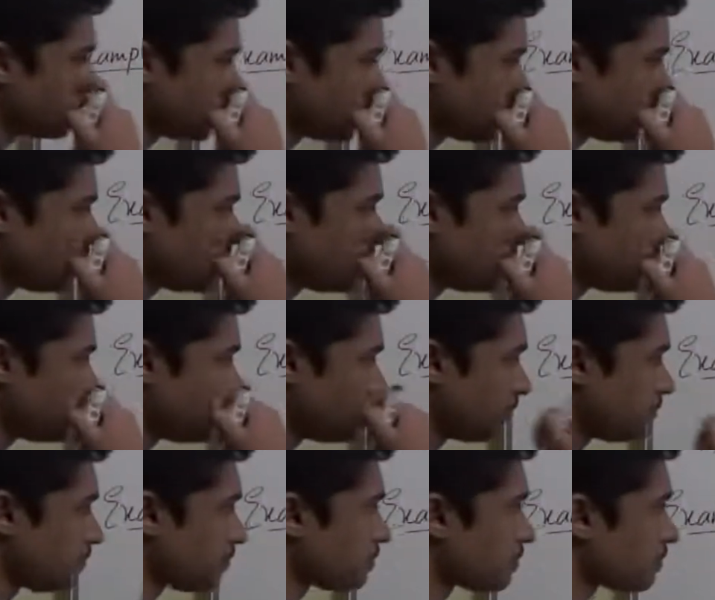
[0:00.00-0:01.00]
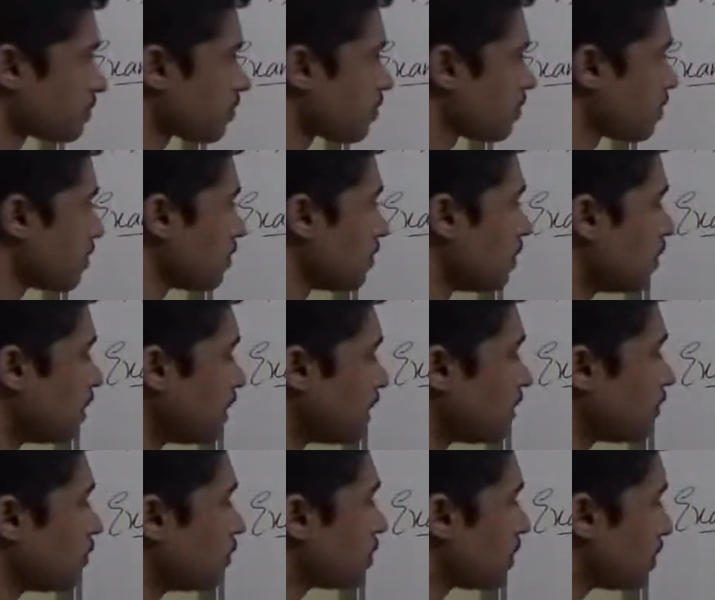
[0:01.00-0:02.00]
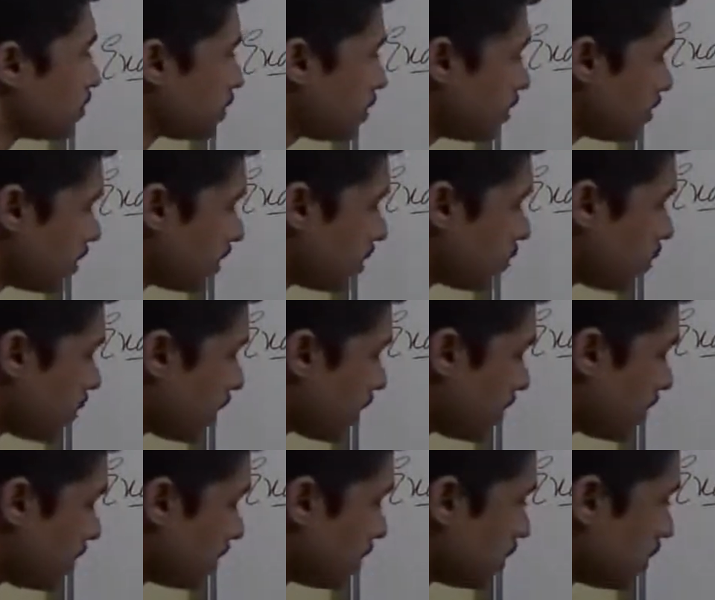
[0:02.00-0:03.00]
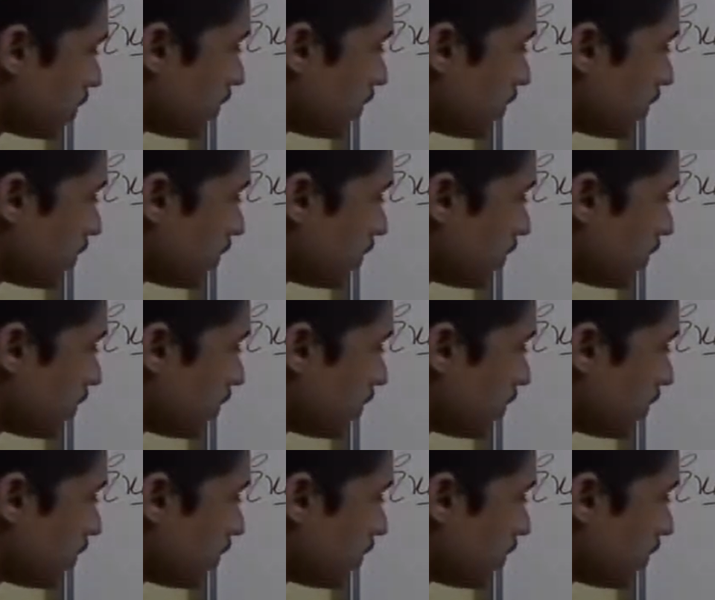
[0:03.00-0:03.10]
Done. If you substitute it, what happens?